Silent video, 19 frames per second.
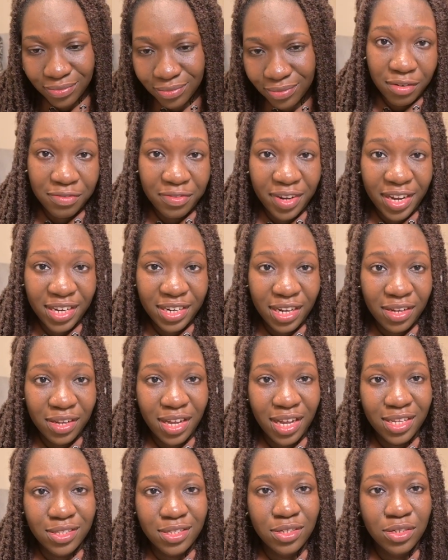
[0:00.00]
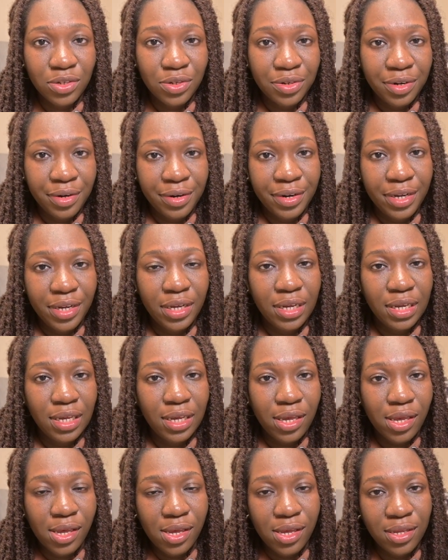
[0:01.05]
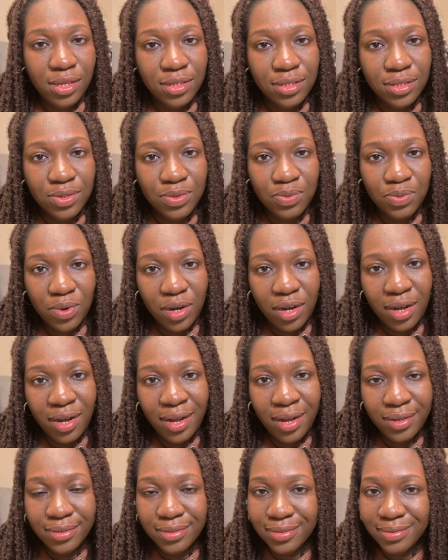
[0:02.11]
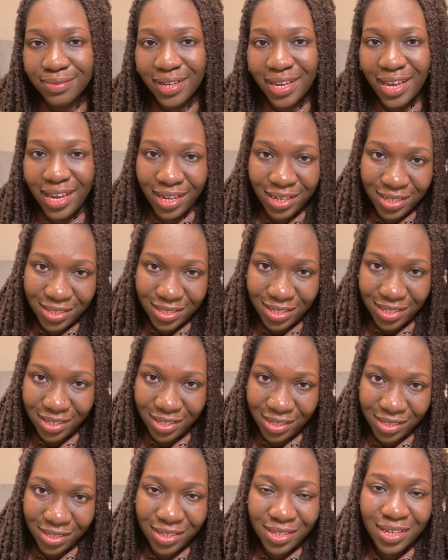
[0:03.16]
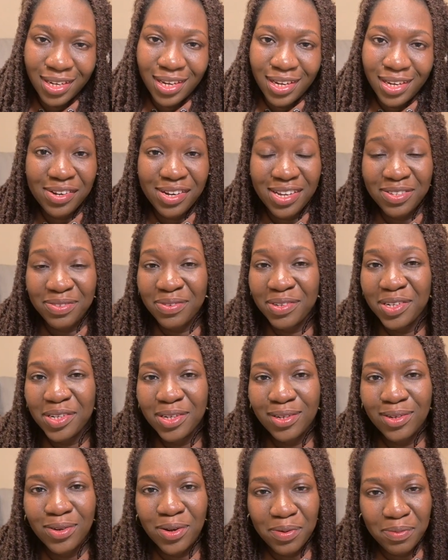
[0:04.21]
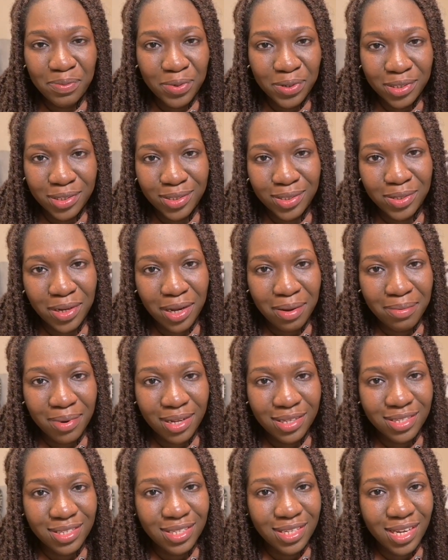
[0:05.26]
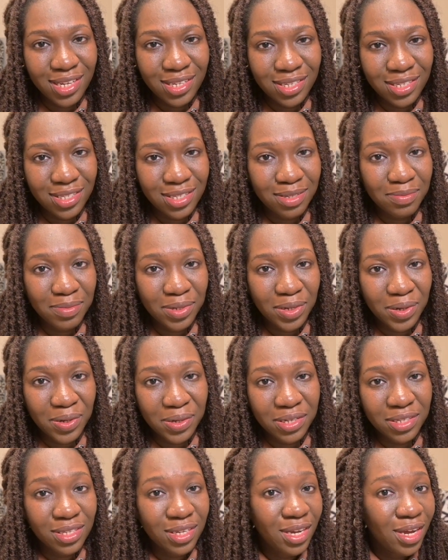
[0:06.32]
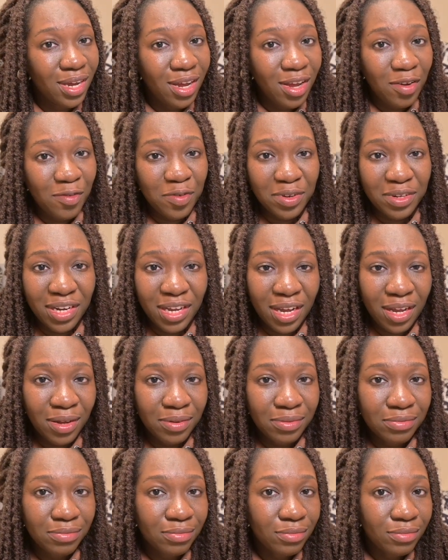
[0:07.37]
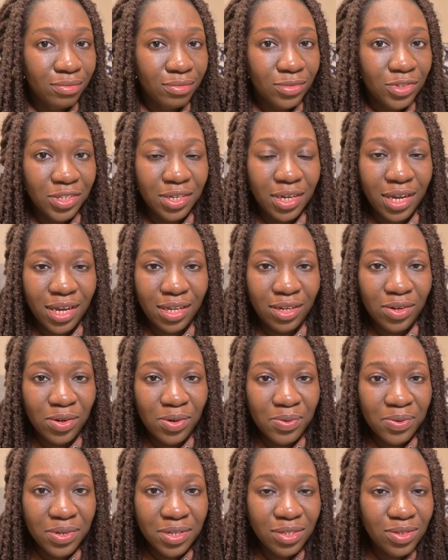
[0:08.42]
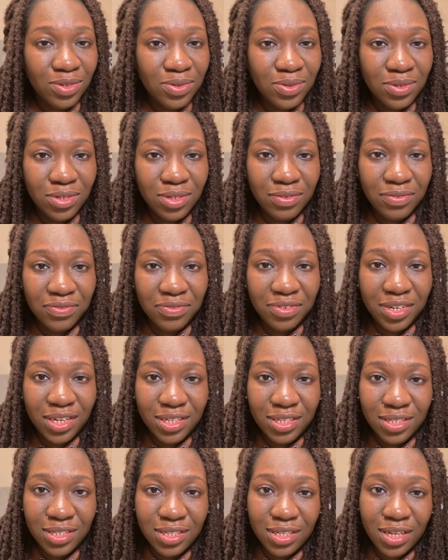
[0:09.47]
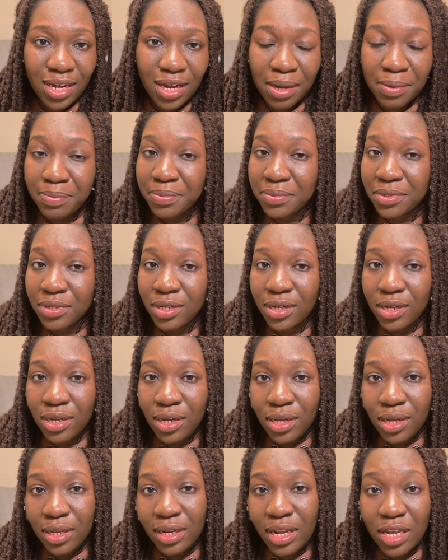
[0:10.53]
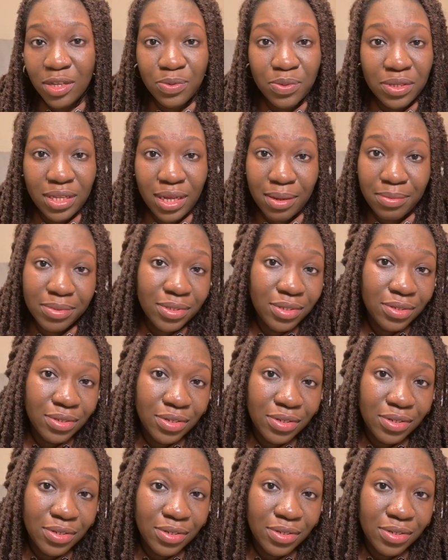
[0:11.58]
The final category is what? Editing. There's really not much to talk about in editing because for now you can always use the free editing apps. That's what I'm still